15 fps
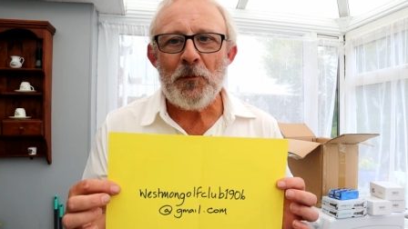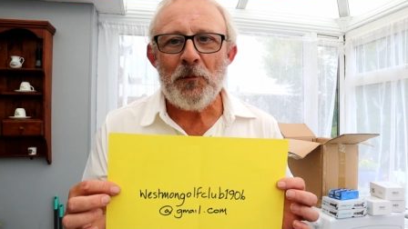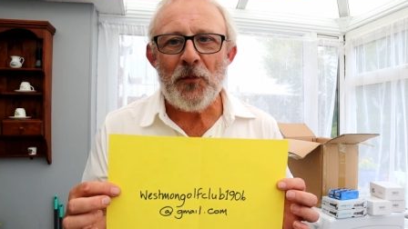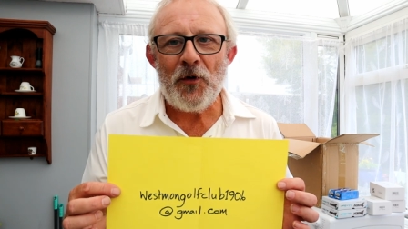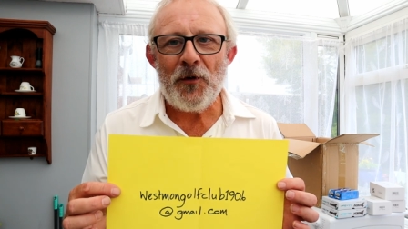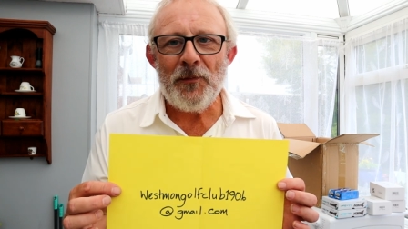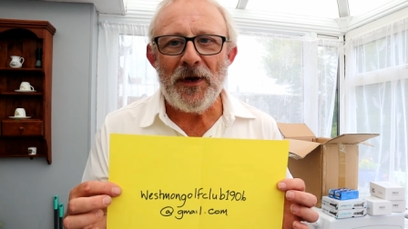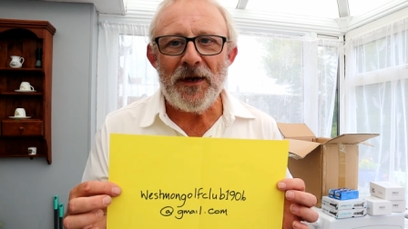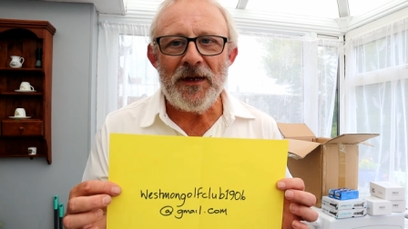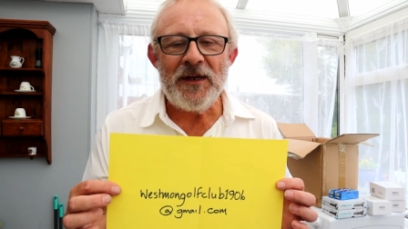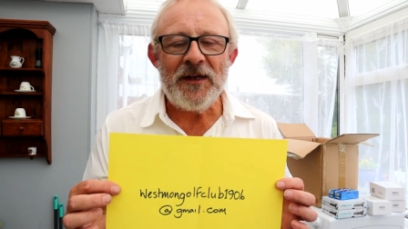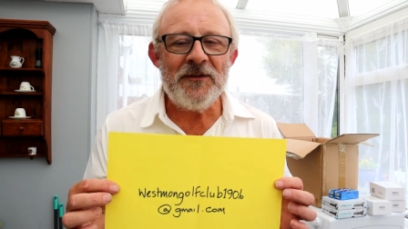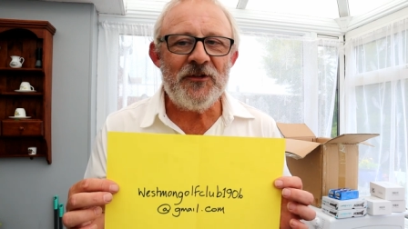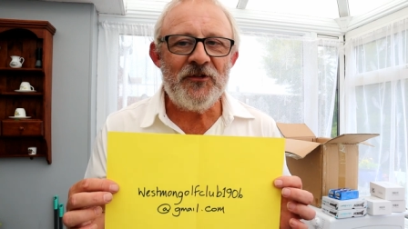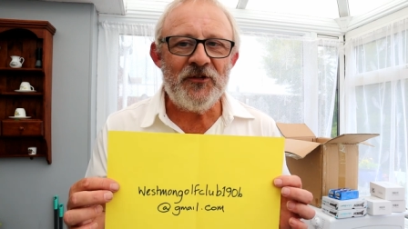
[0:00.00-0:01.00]
more
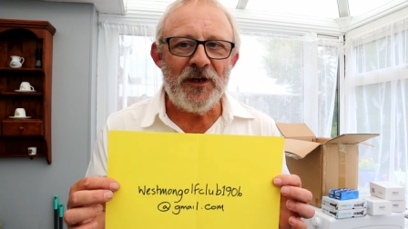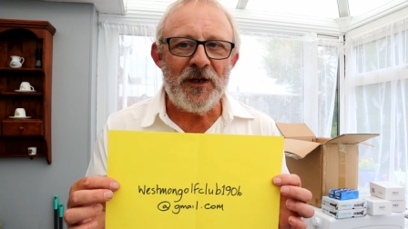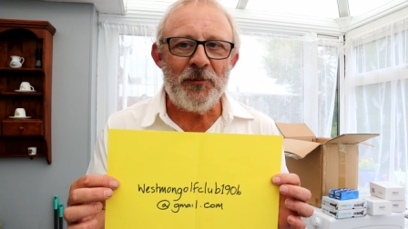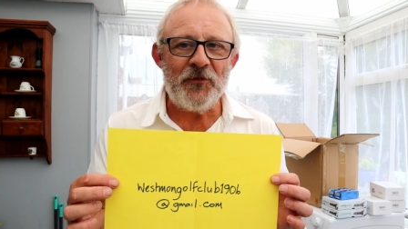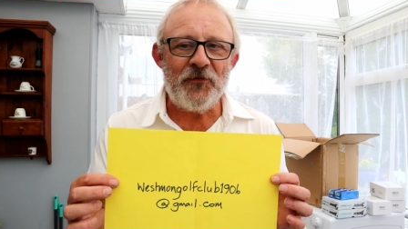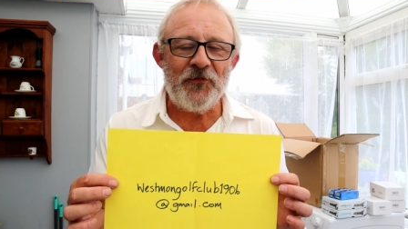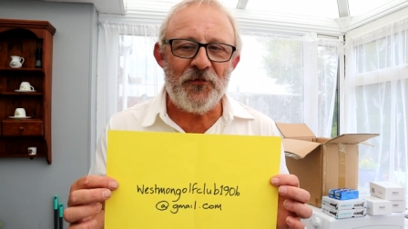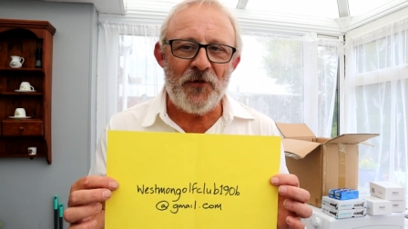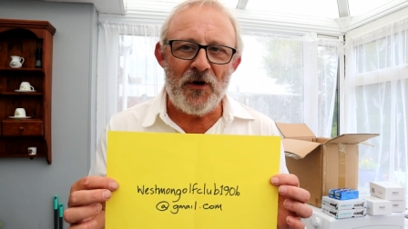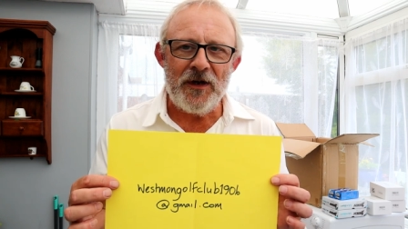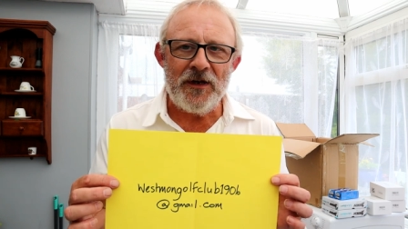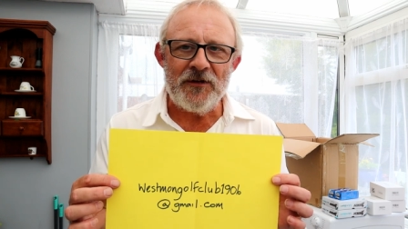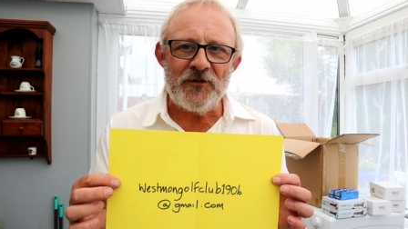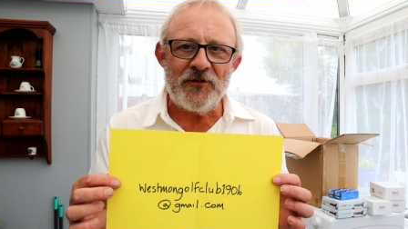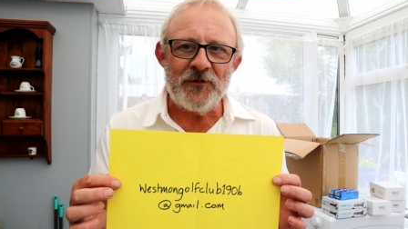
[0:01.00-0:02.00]
money in the shape of
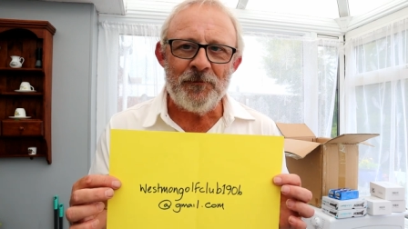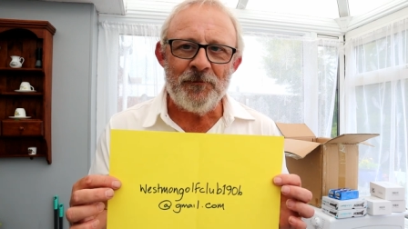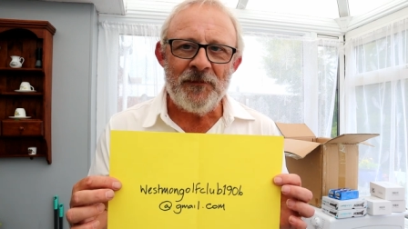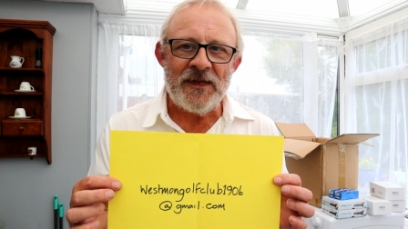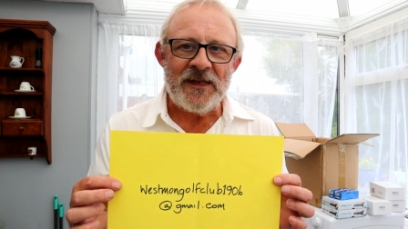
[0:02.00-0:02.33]
fines.